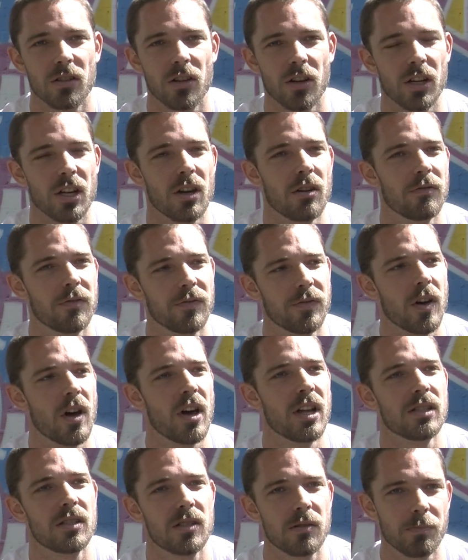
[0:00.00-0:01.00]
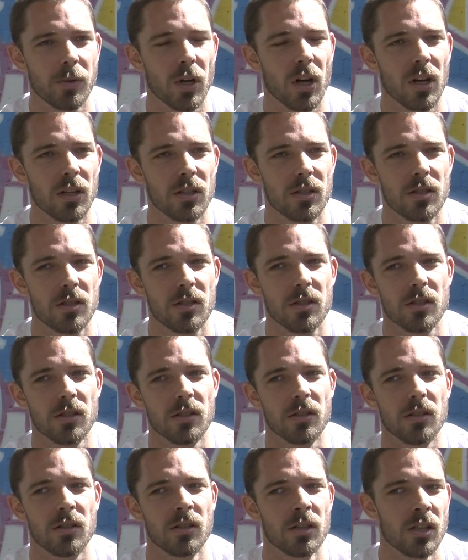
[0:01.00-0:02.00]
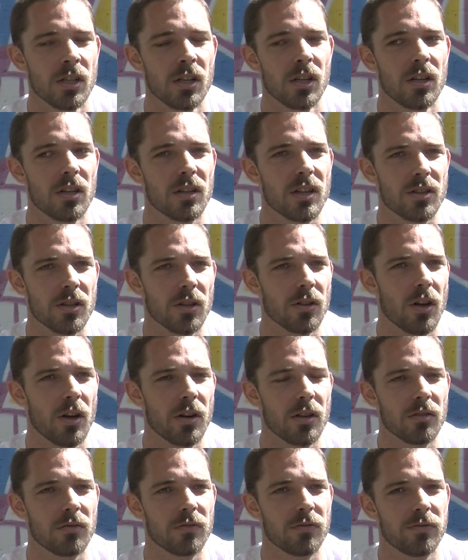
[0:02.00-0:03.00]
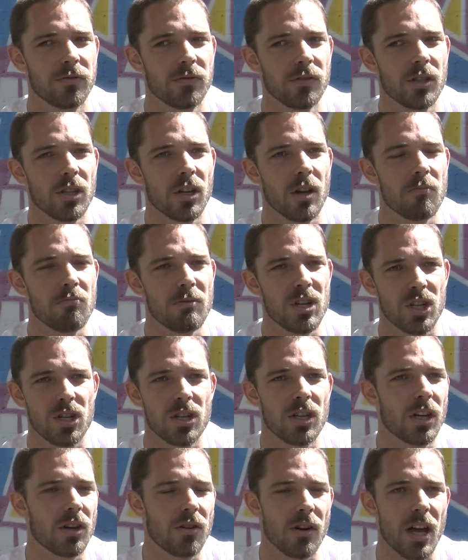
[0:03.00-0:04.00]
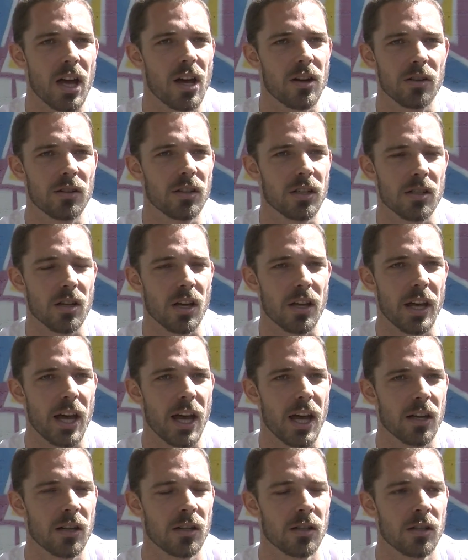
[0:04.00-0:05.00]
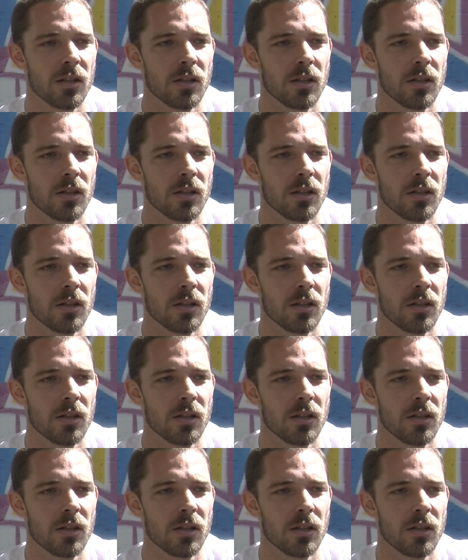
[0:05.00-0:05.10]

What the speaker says: got to go and find spots, and there's a lot of missioning around and things like that.